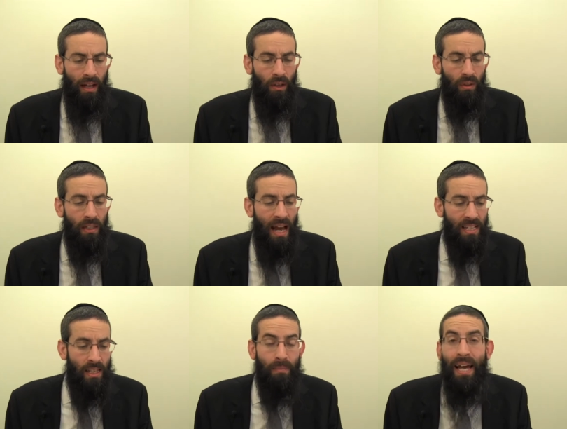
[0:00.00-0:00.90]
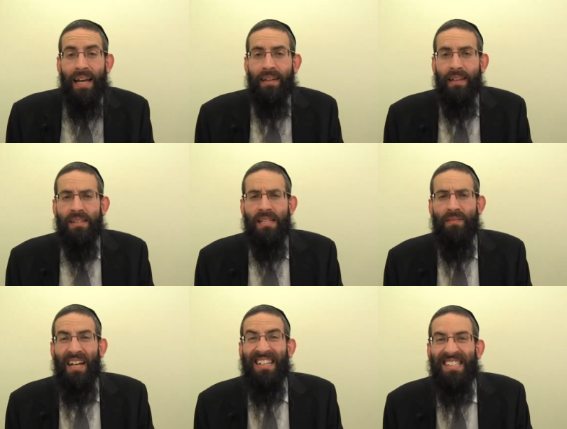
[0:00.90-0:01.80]
I only asked him eight and
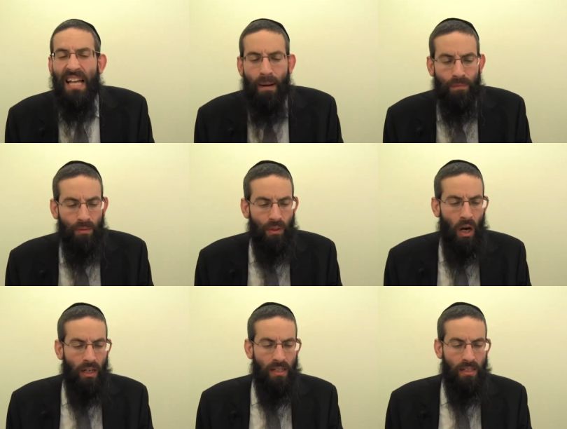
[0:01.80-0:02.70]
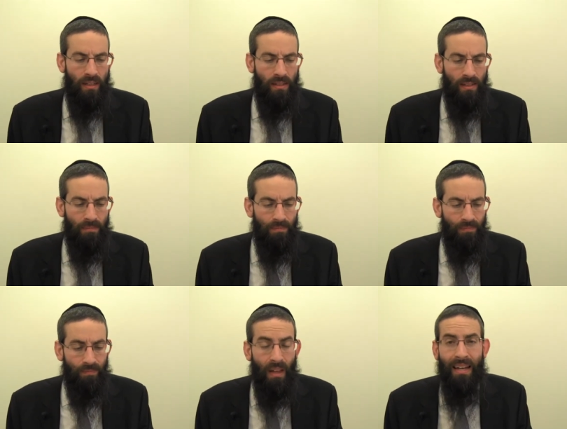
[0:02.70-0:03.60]
seven. I stopped regarding six.
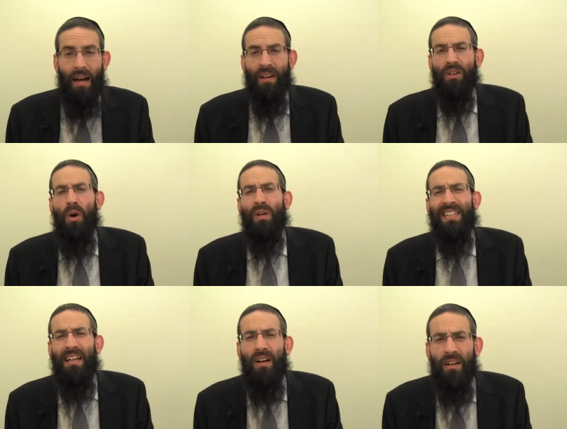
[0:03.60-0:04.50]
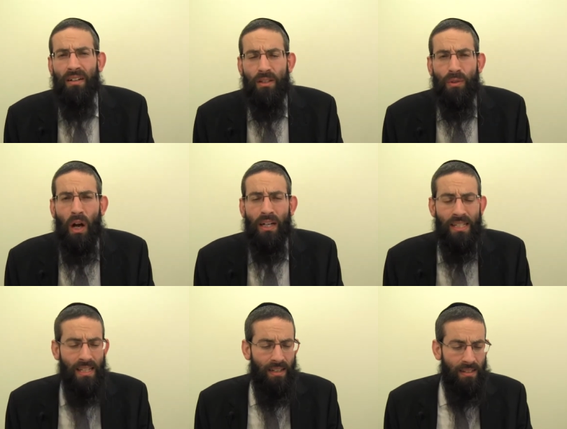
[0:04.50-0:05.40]
And now I don't know what the halacha is regarding
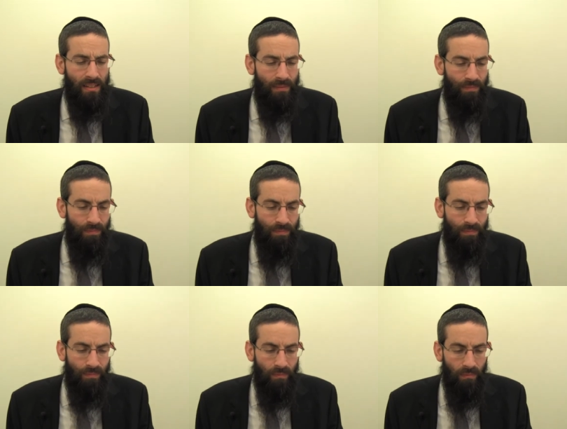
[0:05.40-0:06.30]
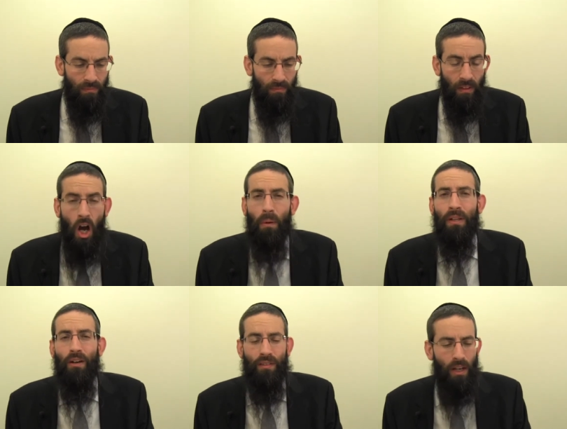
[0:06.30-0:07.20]
six. It's good